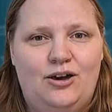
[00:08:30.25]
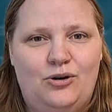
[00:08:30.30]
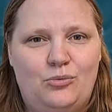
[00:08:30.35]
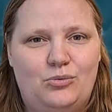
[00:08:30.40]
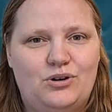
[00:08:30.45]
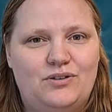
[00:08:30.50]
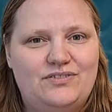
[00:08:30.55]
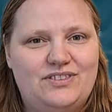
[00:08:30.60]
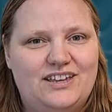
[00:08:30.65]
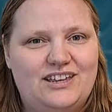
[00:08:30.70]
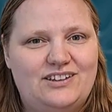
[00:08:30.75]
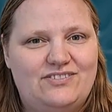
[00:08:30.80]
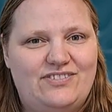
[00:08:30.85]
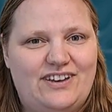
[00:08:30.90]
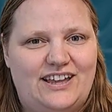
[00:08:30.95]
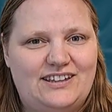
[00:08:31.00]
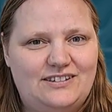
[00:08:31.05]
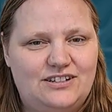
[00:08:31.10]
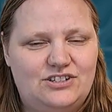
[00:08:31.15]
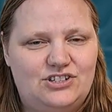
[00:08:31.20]
One of the
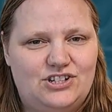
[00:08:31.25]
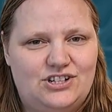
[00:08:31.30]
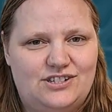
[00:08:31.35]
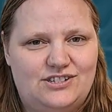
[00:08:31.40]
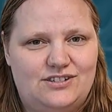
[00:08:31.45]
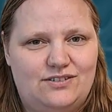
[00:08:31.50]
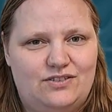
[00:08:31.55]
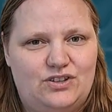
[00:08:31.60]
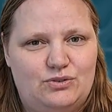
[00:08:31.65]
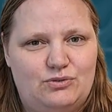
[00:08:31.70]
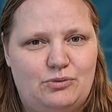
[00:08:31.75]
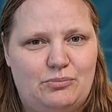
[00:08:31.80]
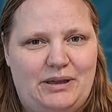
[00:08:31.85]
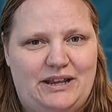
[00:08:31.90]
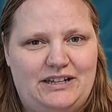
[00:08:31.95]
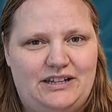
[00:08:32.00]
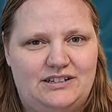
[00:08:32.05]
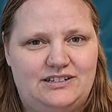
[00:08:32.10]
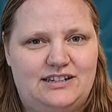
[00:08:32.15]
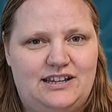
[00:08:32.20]
advantages of the
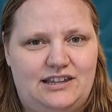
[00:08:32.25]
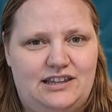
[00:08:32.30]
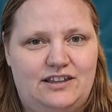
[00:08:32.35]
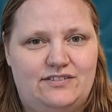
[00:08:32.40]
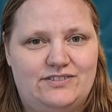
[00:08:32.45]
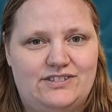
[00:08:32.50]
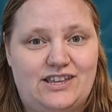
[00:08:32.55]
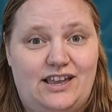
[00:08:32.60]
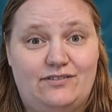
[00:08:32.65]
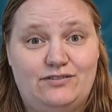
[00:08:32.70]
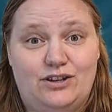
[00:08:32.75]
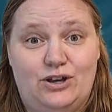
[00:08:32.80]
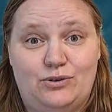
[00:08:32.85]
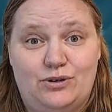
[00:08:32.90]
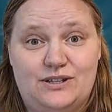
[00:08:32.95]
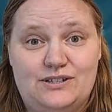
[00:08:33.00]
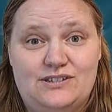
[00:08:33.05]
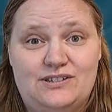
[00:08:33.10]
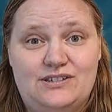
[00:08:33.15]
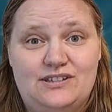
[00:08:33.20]
Romanian deadlifts I've
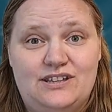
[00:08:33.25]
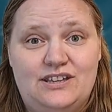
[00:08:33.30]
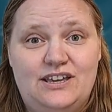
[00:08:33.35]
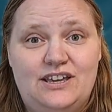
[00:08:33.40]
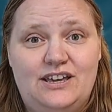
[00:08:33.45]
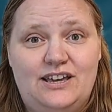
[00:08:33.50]
noticed